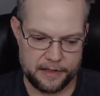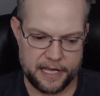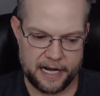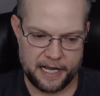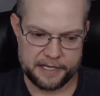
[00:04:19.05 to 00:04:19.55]

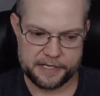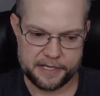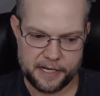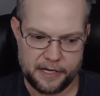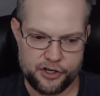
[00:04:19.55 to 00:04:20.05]
that
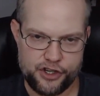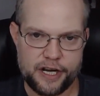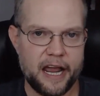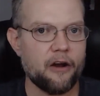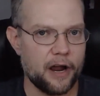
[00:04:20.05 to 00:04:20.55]
is
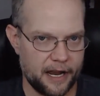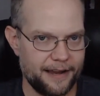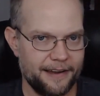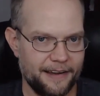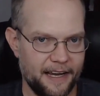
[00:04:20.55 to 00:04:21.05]
generic.